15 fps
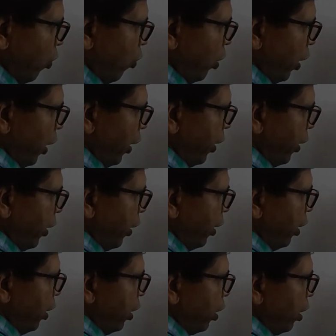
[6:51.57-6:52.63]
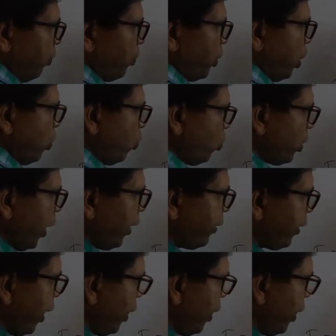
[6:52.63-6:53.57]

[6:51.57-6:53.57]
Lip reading: Okay. If T2 sin